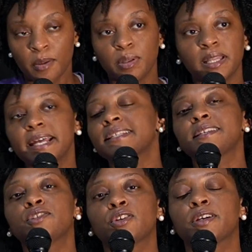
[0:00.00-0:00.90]

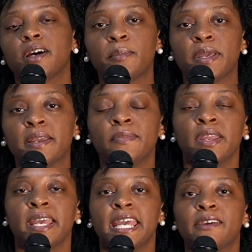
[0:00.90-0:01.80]
Blessings are coming
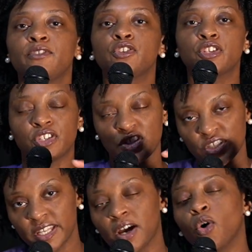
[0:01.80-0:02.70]
if you
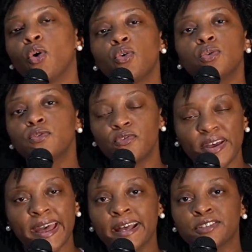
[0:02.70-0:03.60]
just hold
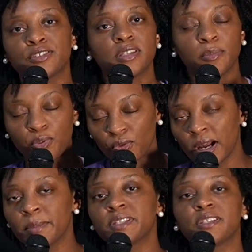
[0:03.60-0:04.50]
fast to the
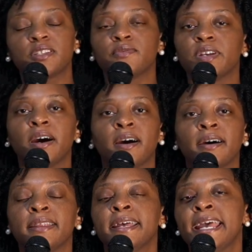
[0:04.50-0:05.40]
promises of God